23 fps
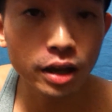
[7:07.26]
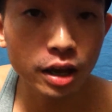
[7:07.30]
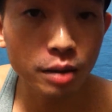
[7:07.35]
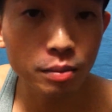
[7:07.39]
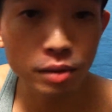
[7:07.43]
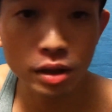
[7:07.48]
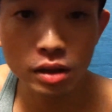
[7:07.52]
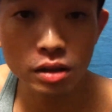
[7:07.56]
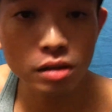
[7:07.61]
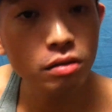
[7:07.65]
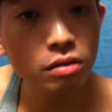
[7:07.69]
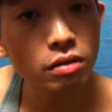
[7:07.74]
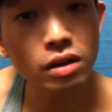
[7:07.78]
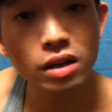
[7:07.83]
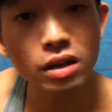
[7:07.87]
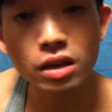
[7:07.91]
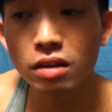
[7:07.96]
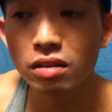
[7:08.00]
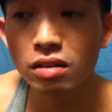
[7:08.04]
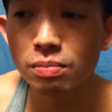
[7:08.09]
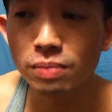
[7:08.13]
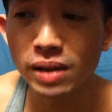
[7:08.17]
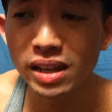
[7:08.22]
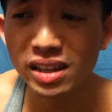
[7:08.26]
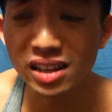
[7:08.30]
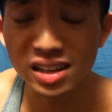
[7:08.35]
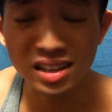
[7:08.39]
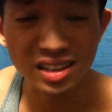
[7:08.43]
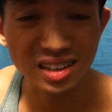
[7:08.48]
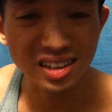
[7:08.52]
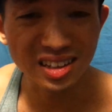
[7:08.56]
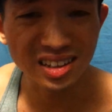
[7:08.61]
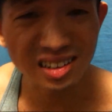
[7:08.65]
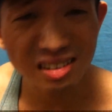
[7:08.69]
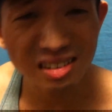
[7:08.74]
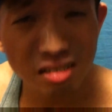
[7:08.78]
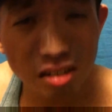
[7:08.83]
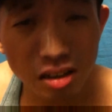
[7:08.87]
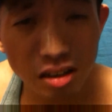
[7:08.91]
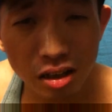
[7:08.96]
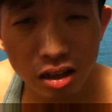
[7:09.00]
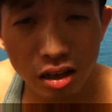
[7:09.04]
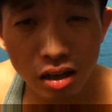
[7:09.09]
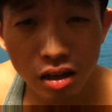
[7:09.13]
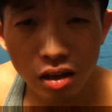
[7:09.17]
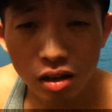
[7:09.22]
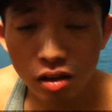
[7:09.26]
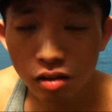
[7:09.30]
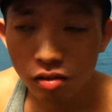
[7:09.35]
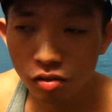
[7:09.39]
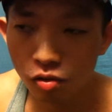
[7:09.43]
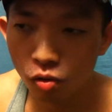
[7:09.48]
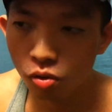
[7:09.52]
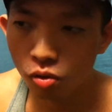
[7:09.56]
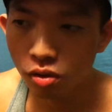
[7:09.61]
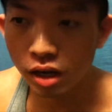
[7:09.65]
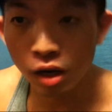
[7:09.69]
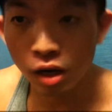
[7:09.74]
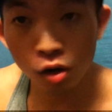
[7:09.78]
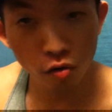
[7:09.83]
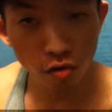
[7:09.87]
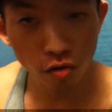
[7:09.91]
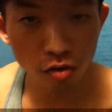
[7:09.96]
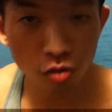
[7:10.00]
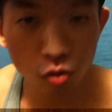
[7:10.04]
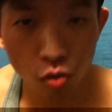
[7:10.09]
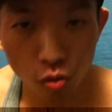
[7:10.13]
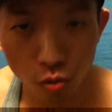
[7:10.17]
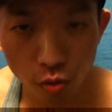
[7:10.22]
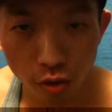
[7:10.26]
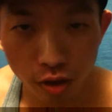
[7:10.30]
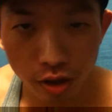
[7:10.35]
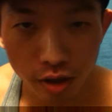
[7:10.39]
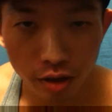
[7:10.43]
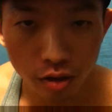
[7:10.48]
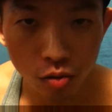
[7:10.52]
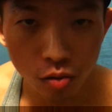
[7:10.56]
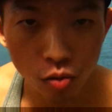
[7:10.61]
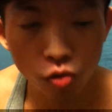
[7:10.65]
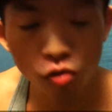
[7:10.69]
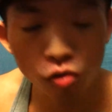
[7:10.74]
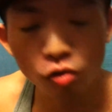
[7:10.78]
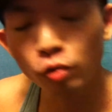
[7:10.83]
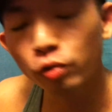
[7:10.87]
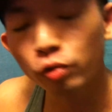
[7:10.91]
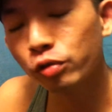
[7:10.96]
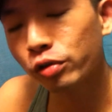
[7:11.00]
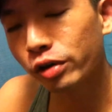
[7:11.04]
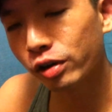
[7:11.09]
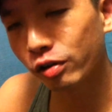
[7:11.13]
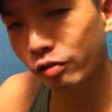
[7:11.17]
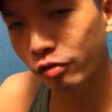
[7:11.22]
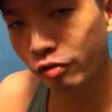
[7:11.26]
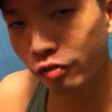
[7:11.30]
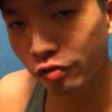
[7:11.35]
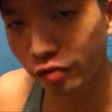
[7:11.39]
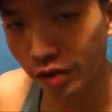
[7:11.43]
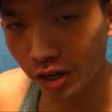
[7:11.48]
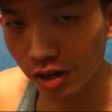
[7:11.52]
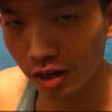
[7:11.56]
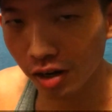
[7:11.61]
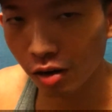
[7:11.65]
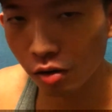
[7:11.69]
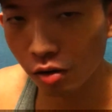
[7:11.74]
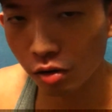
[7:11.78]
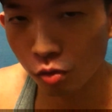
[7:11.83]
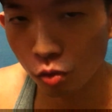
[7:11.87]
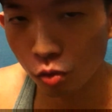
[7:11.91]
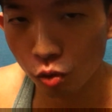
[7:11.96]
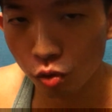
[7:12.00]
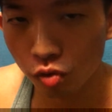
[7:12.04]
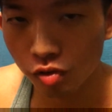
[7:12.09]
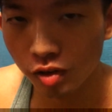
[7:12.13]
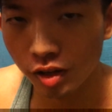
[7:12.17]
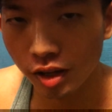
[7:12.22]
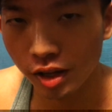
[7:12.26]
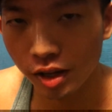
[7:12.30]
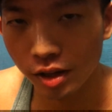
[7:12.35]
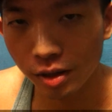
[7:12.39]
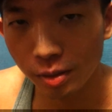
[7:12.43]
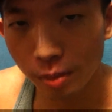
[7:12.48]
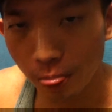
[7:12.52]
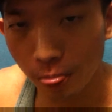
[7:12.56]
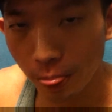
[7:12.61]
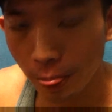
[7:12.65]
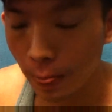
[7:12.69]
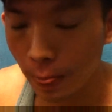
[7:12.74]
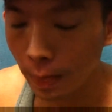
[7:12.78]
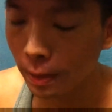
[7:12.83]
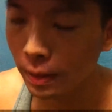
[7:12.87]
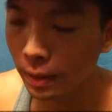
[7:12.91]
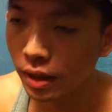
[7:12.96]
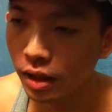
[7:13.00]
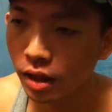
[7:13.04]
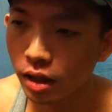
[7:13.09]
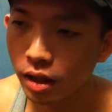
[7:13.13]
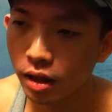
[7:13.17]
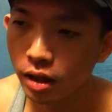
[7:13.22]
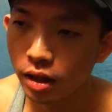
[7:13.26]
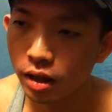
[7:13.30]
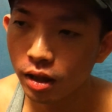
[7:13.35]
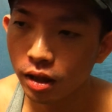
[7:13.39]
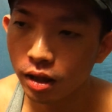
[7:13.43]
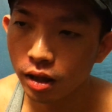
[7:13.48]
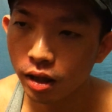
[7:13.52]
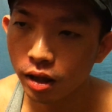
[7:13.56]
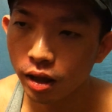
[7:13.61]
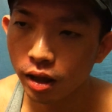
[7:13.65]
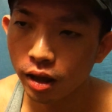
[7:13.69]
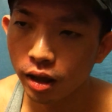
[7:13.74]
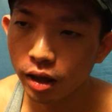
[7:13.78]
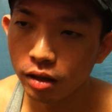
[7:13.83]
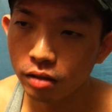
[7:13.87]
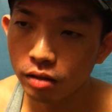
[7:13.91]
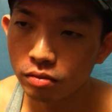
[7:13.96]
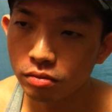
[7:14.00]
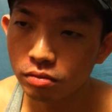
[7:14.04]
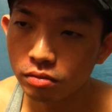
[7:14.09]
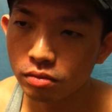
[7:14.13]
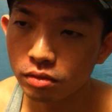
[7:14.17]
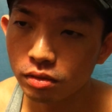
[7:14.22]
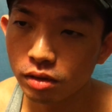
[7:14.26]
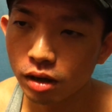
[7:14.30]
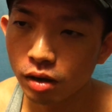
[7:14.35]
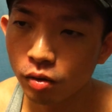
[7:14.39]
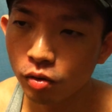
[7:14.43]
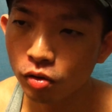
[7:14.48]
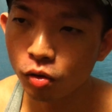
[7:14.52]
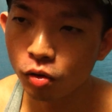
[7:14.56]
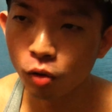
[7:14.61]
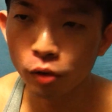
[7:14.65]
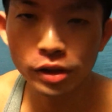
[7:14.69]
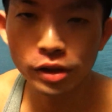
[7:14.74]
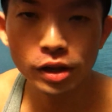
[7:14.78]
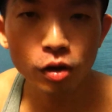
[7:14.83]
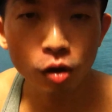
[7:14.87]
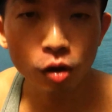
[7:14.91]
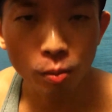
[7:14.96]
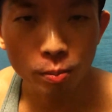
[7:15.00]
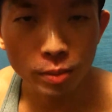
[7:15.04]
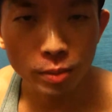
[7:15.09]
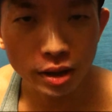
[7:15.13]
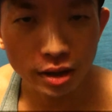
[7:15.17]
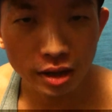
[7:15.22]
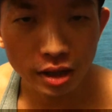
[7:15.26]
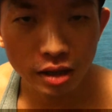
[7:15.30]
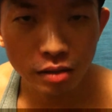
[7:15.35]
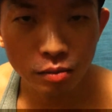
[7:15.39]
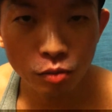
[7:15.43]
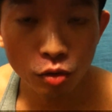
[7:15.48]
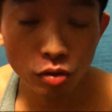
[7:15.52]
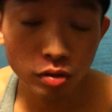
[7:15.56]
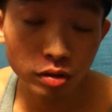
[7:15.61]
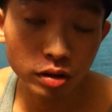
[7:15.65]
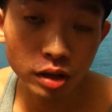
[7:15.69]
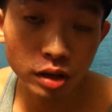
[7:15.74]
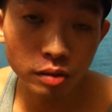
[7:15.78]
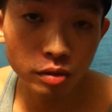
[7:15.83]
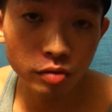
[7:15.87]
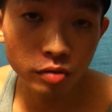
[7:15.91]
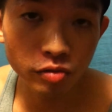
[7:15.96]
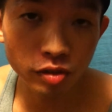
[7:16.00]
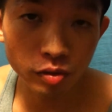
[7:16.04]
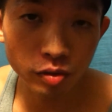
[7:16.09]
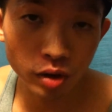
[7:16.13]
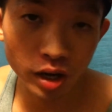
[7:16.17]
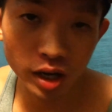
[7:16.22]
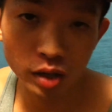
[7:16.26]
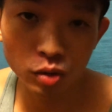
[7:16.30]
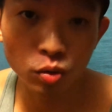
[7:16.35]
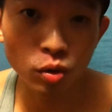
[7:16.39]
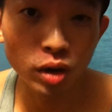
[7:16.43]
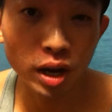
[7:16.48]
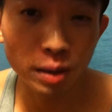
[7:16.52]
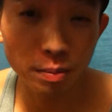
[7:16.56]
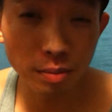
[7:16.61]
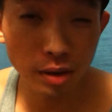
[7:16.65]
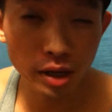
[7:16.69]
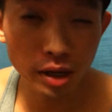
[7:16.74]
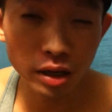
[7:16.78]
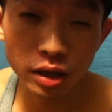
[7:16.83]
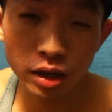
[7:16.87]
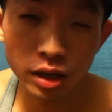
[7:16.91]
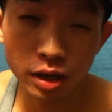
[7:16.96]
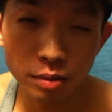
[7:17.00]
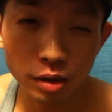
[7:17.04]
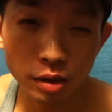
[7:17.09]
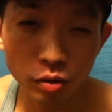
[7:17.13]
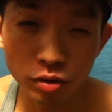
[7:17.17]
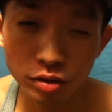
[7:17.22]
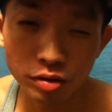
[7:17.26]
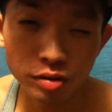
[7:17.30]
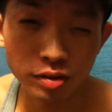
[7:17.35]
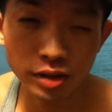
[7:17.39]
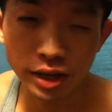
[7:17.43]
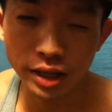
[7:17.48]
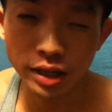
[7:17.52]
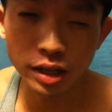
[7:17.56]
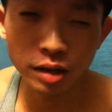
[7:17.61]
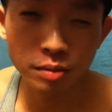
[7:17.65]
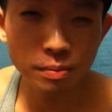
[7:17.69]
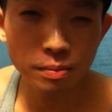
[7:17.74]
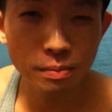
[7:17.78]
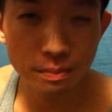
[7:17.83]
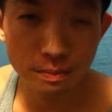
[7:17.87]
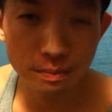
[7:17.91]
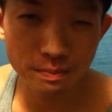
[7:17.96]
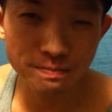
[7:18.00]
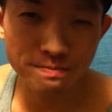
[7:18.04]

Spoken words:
the game, and here's the thing, he hasn't played it in years, so none of us knew really the rules, so we were trying to figure out the rules again, and I was already committed. Most of the time, if I don't like play a game, I would just stand up